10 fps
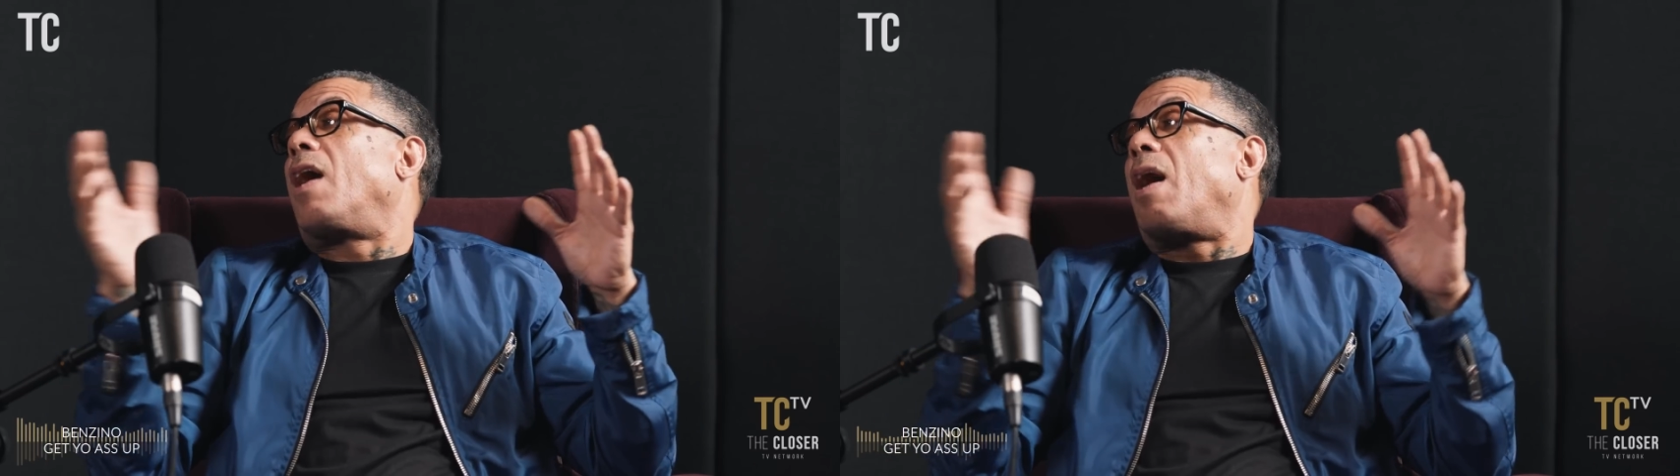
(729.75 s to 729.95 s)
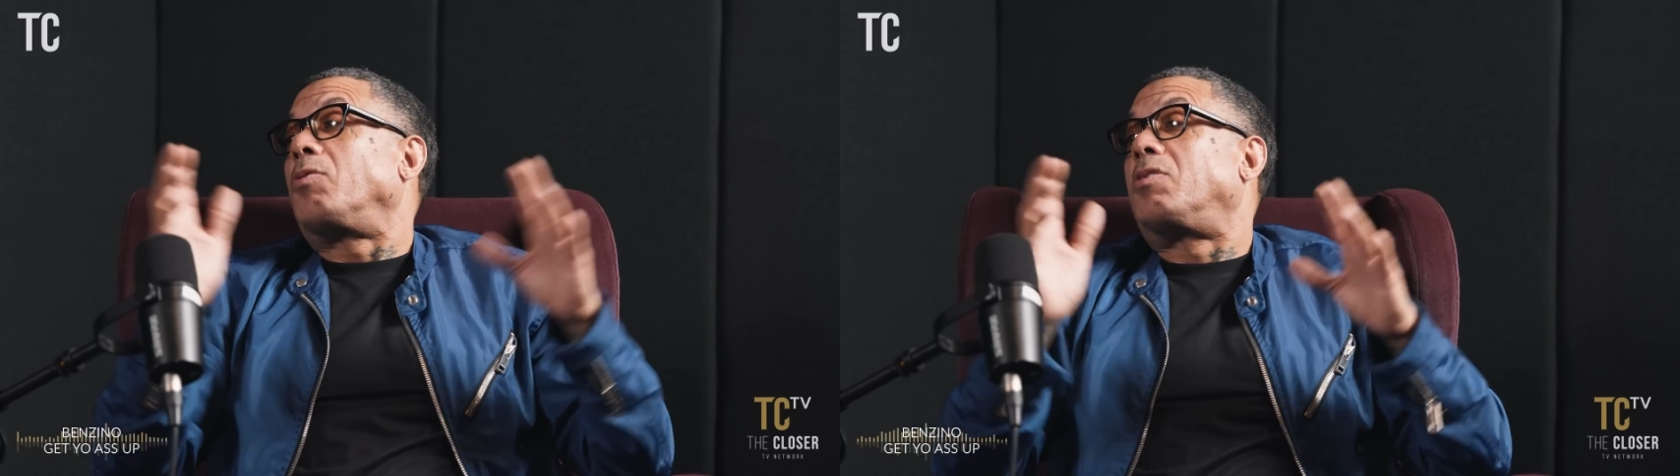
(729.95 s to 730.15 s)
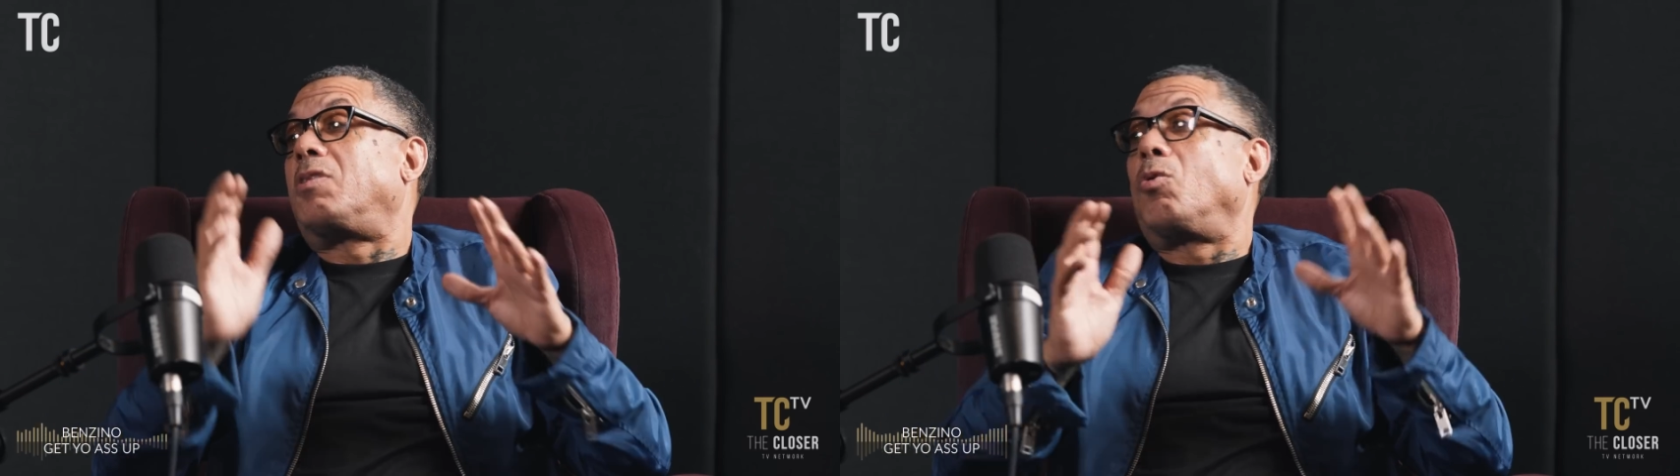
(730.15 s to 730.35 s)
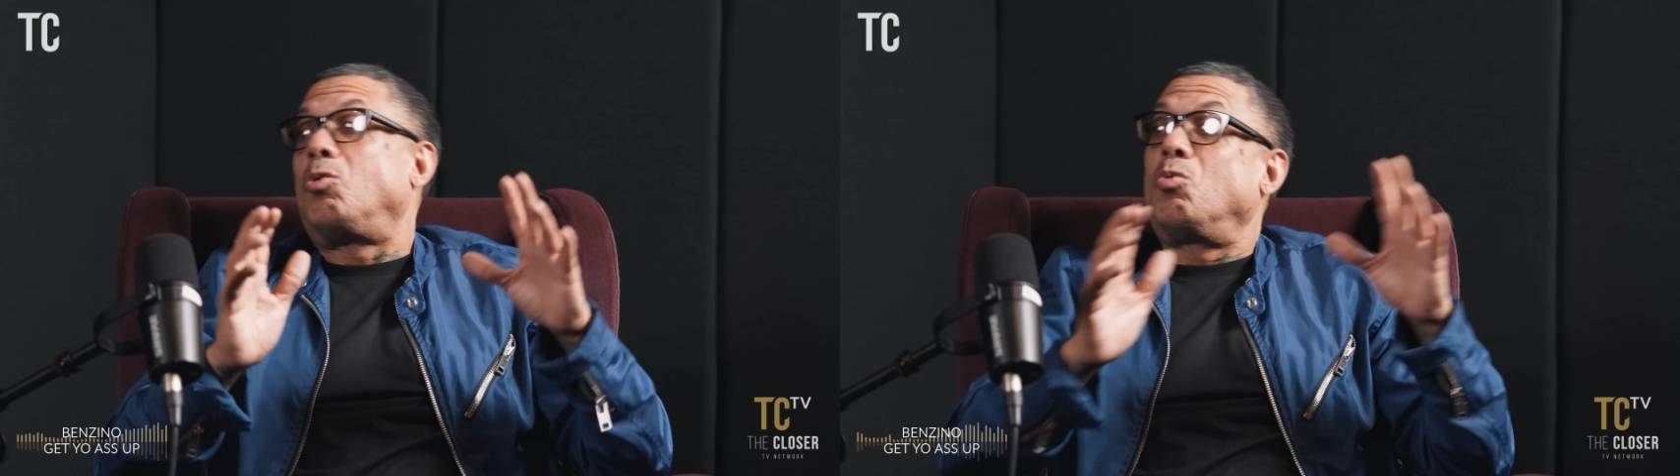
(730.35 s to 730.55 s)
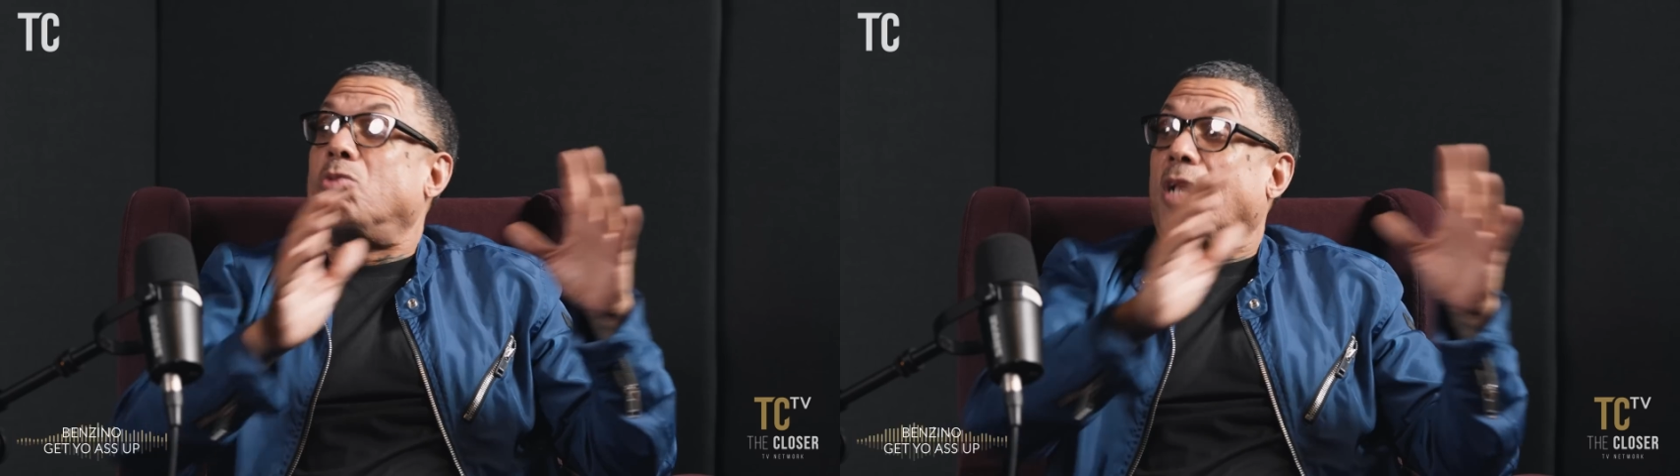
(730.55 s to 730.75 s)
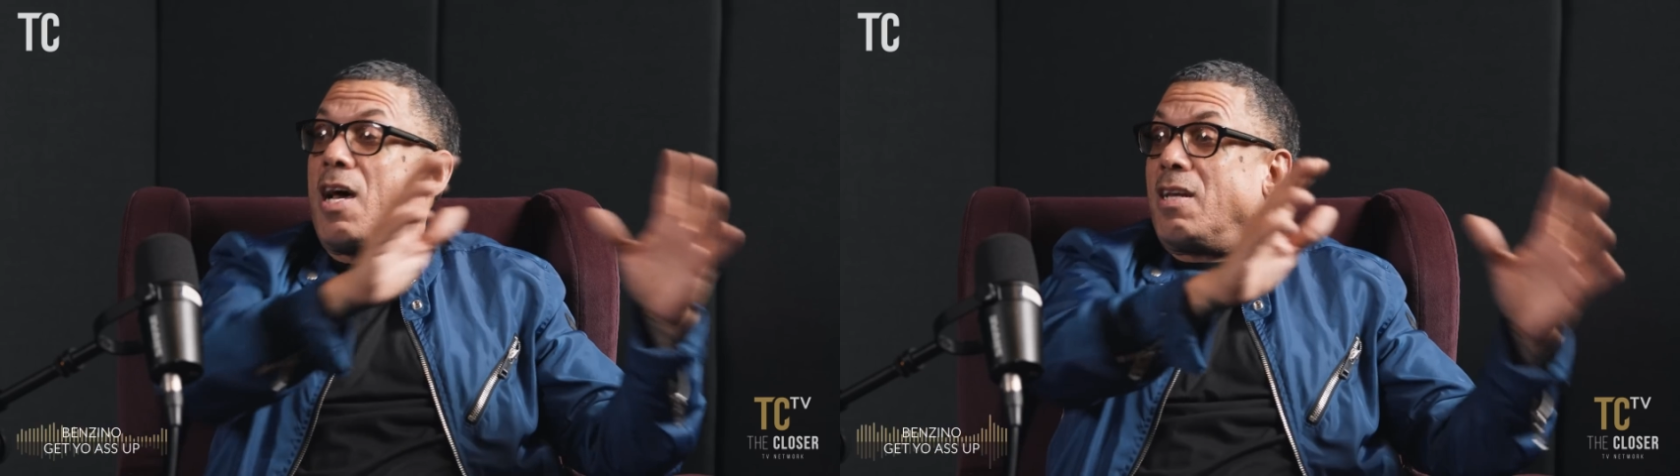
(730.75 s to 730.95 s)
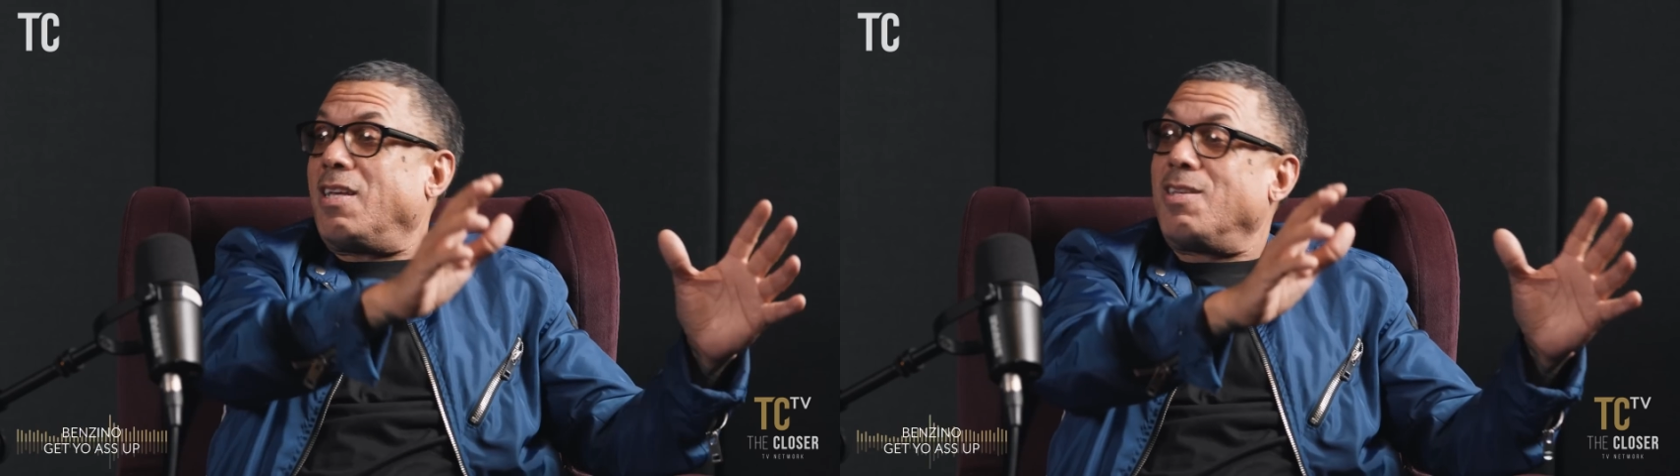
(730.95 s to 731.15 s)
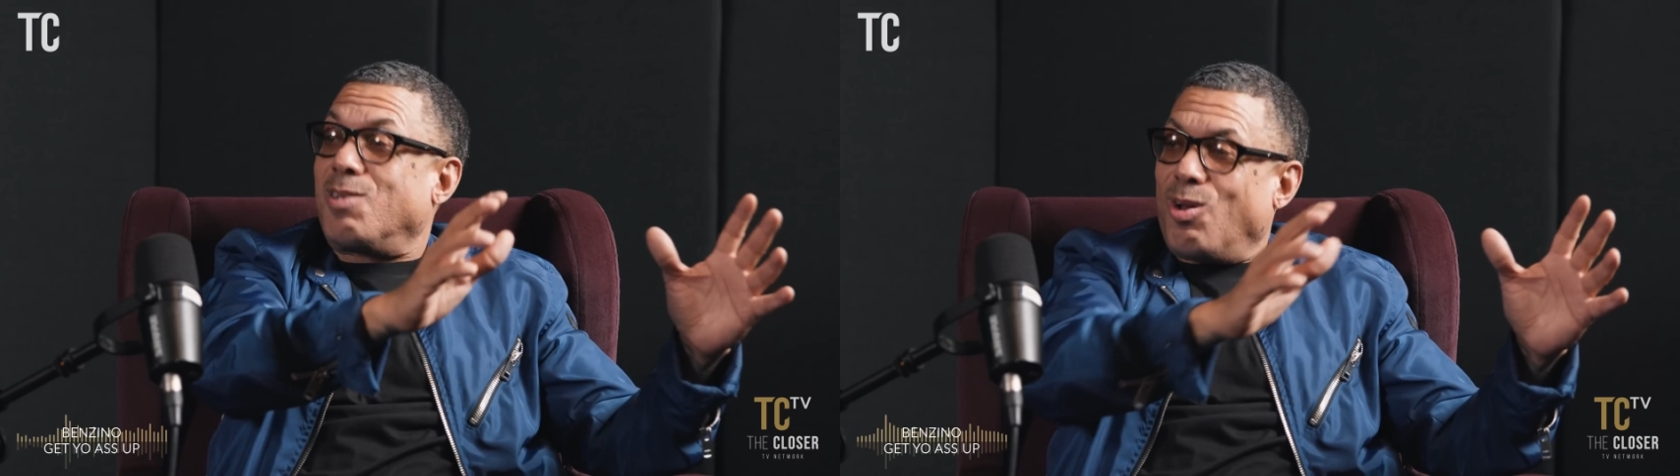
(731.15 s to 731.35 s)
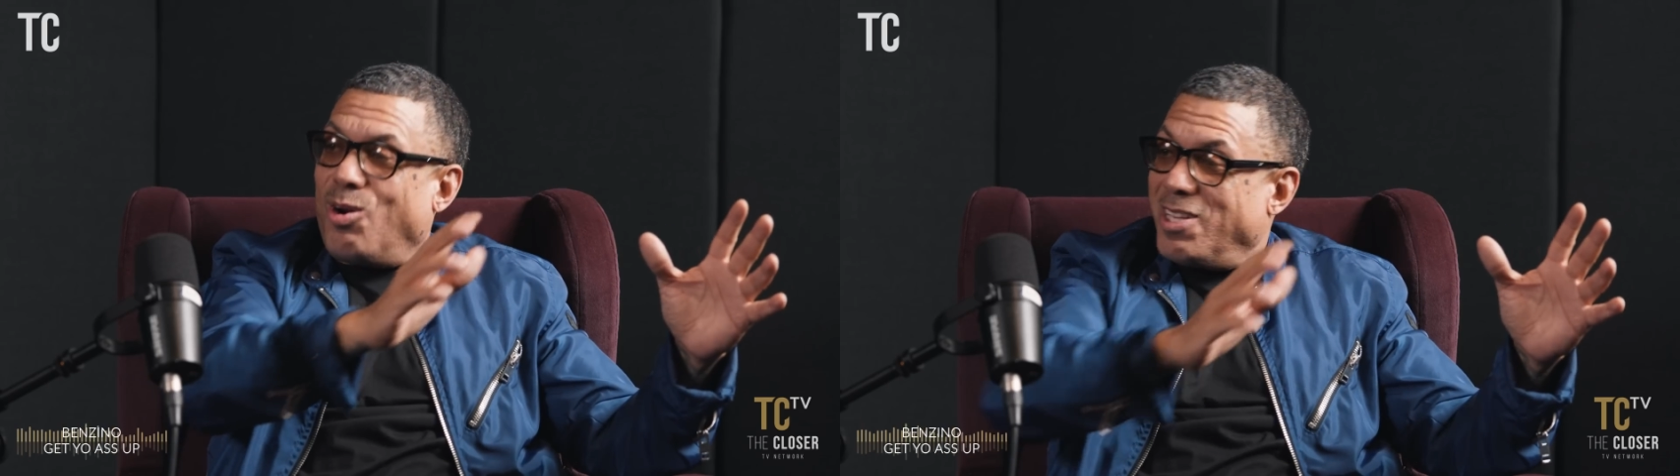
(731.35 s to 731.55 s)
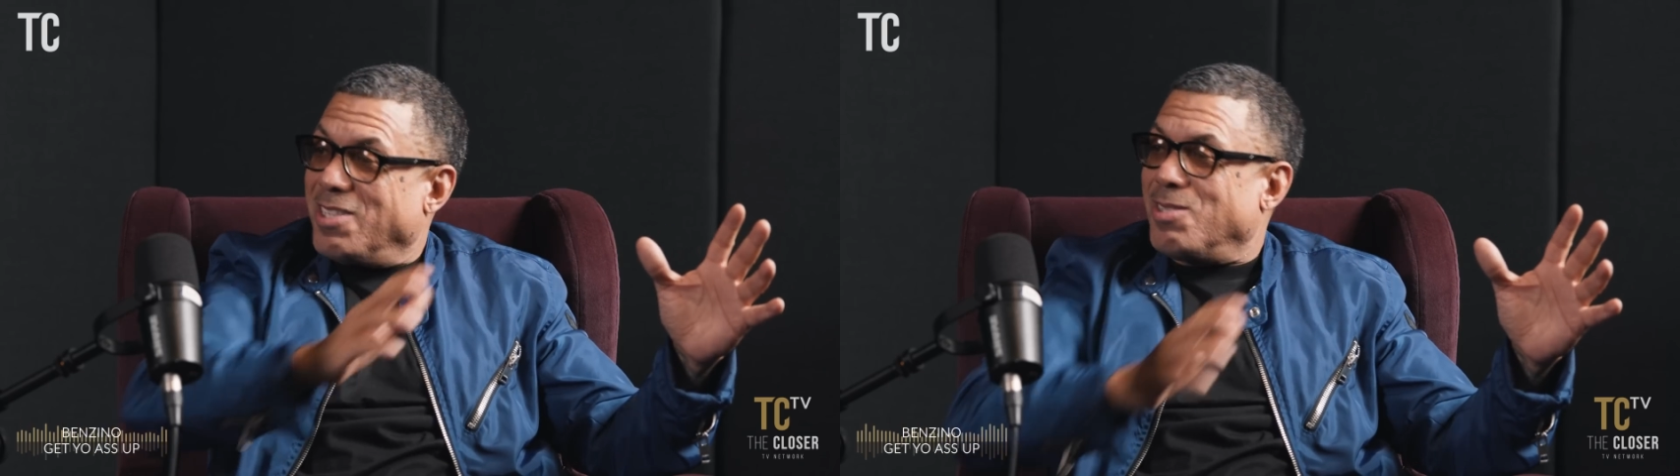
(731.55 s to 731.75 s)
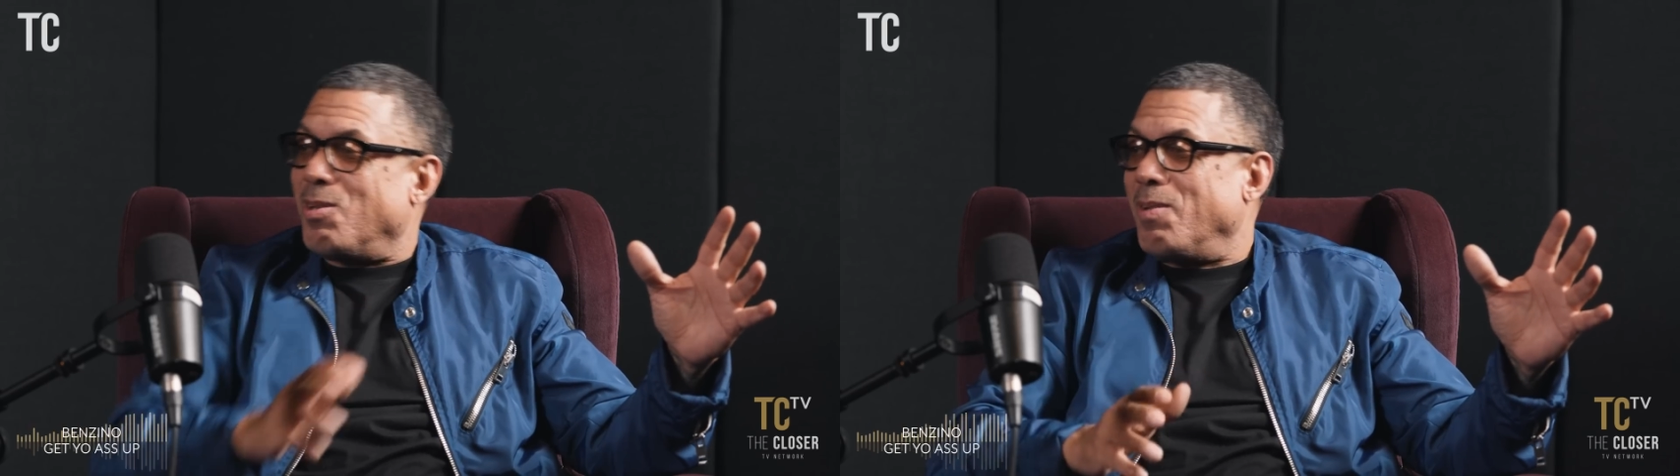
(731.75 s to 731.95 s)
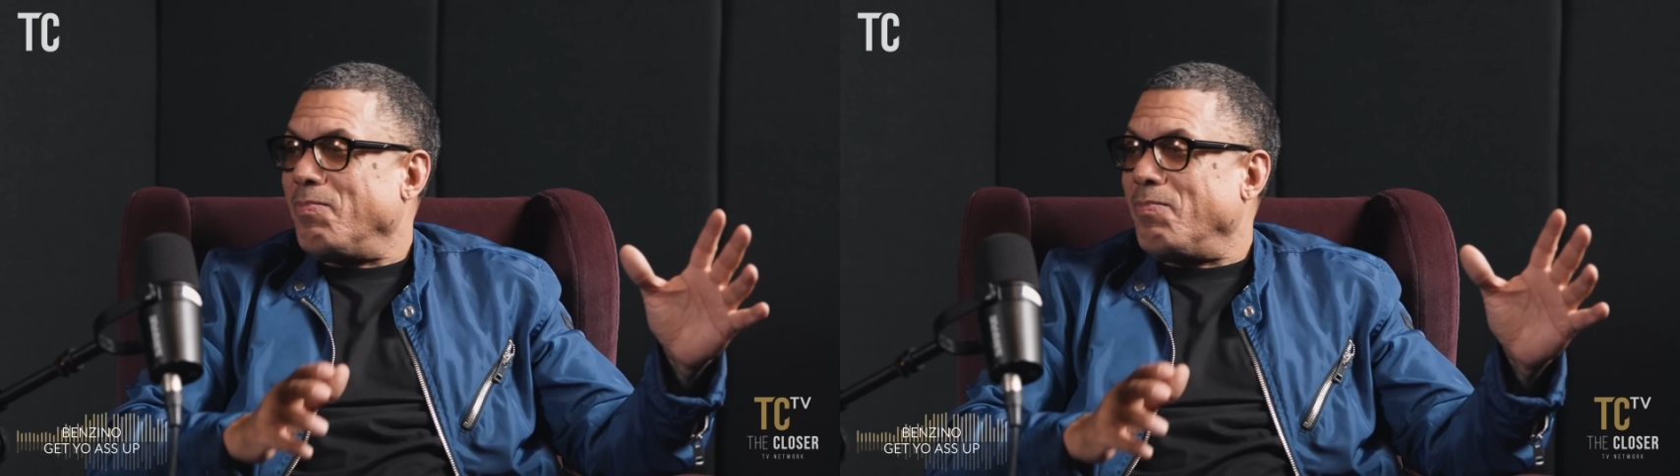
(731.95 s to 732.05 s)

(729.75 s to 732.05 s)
I would still use a lot of his lawyers.